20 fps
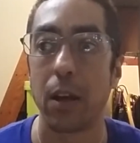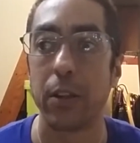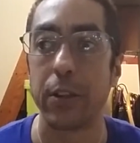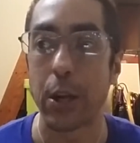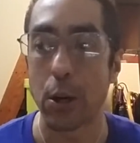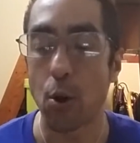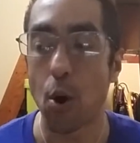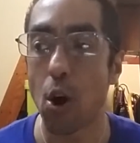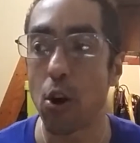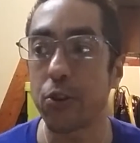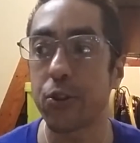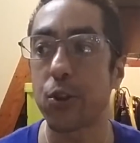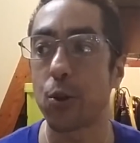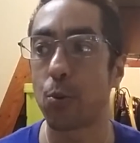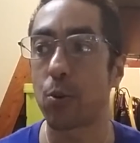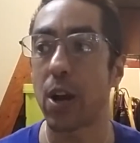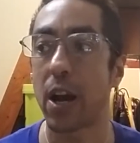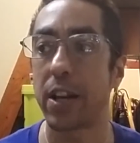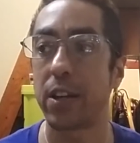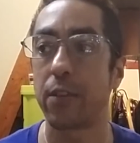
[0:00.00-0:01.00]
They're also
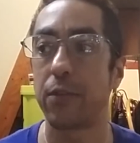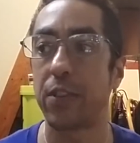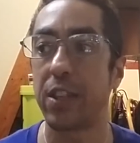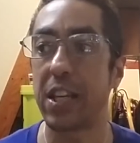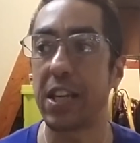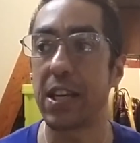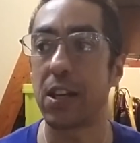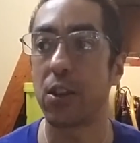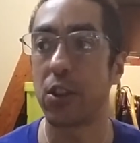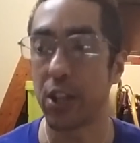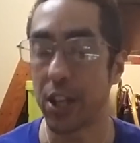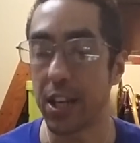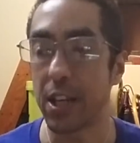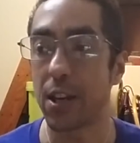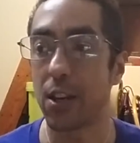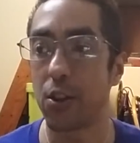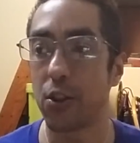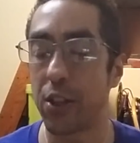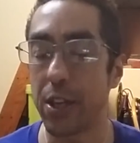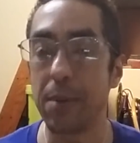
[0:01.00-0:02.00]
kind of
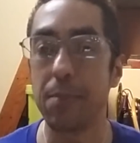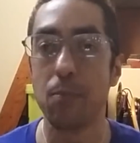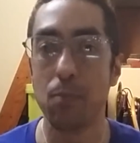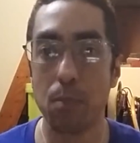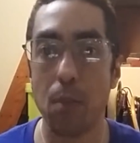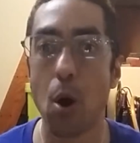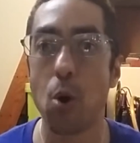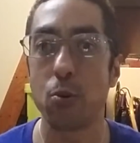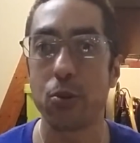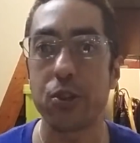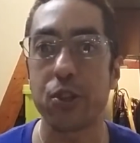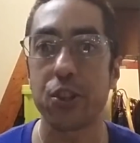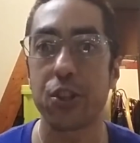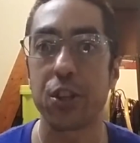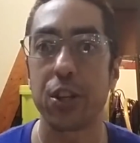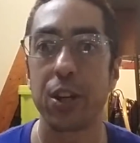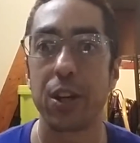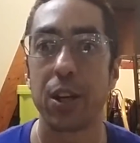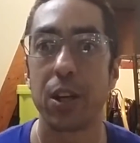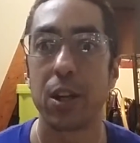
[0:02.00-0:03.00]
the
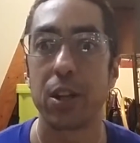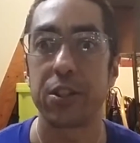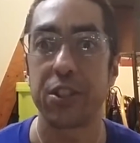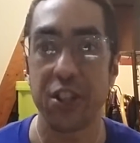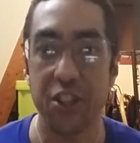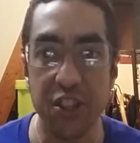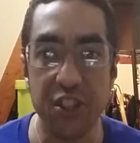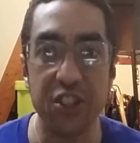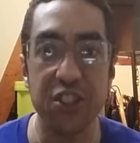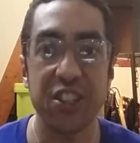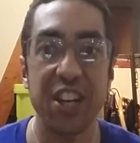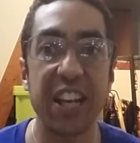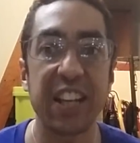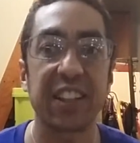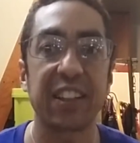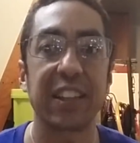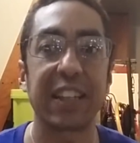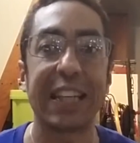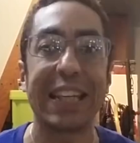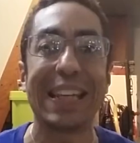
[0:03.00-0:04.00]
most
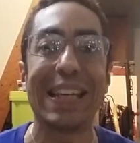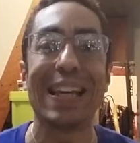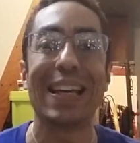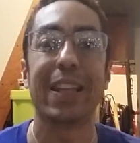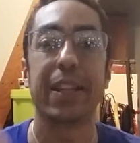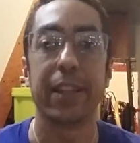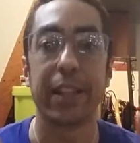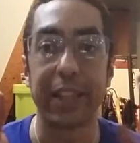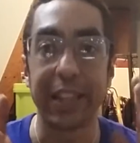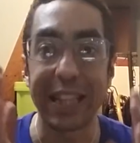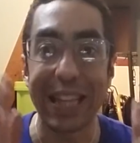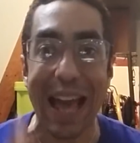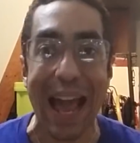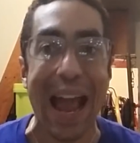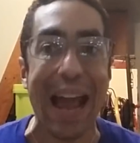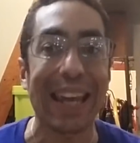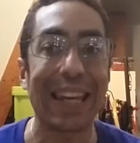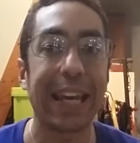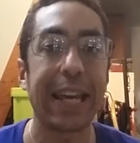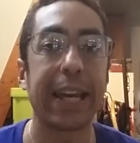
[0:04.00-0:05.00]
distinctly
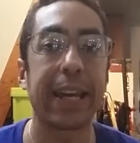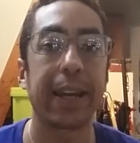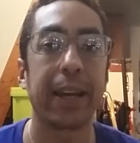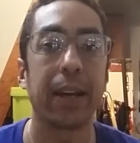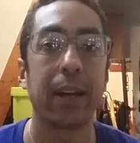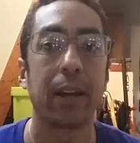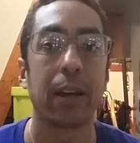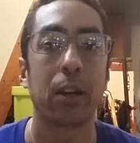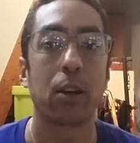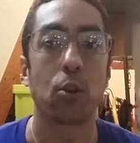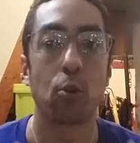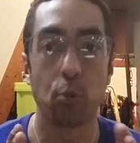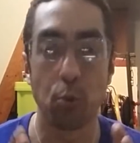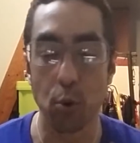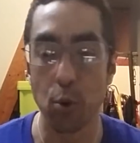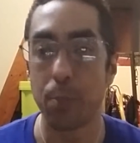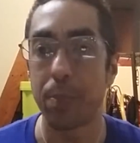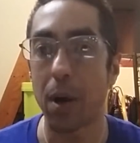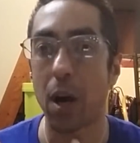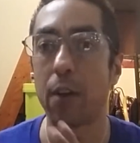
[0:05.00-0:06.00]
lagging
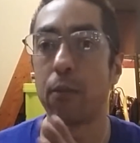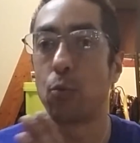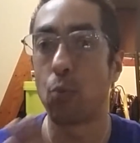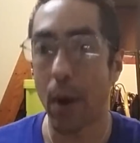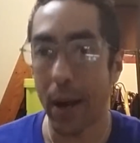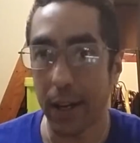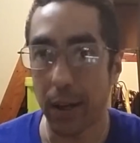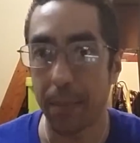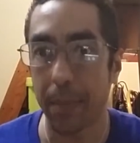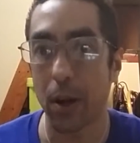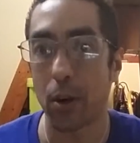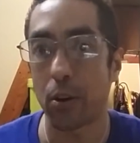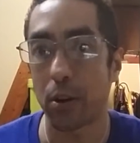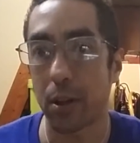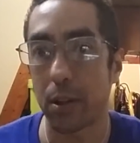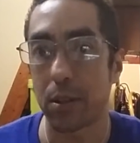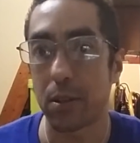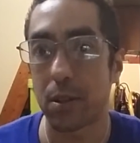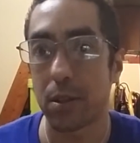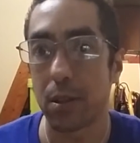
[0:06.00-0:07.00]
group of white
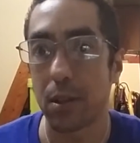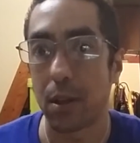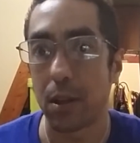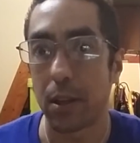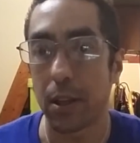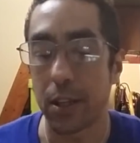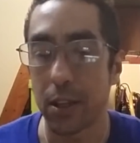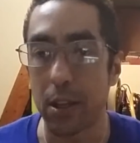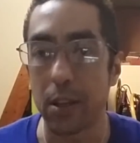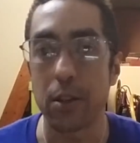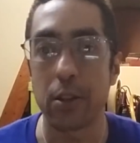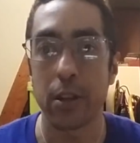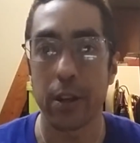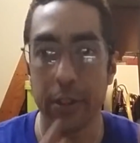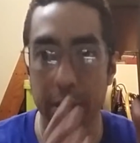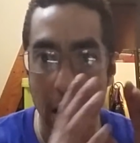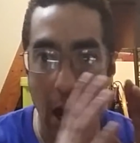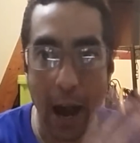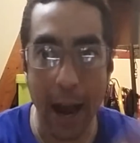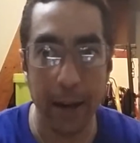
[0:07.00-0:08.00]
Americans.
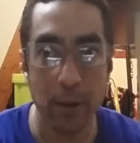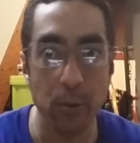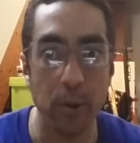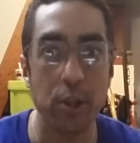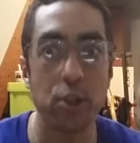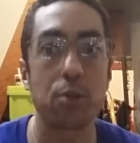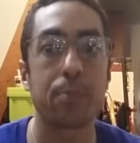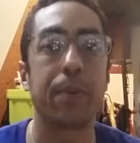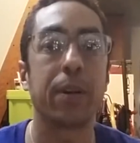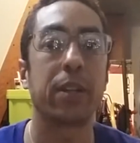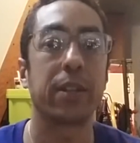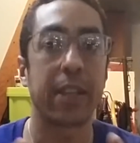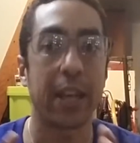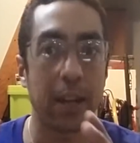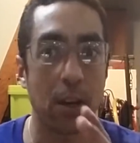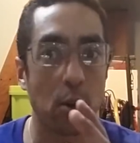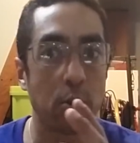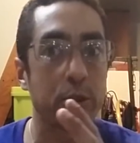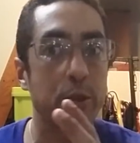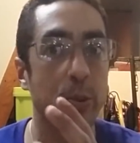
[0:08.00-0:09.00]
The Irish, but
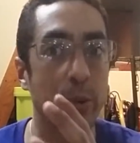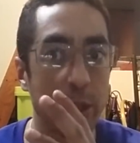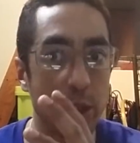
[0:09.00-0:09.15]
then also